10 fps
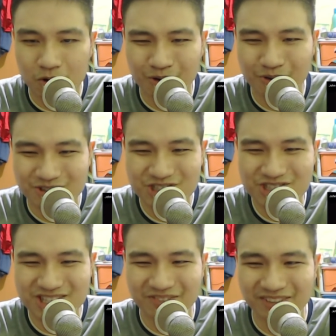Oh
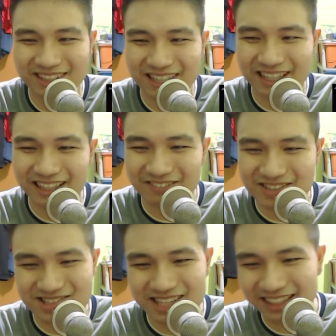shit, what the hell
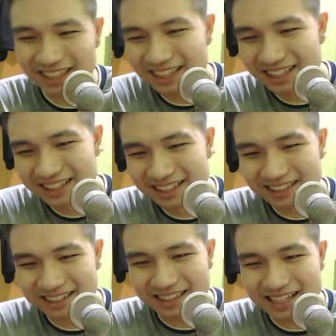was that?
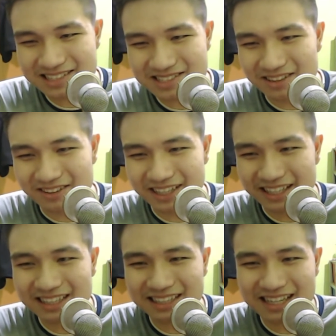That's okay,
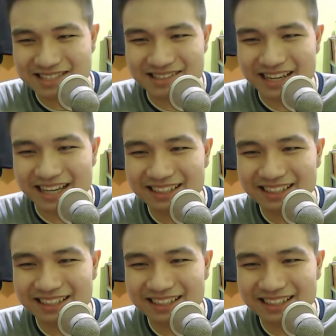that guy's dead.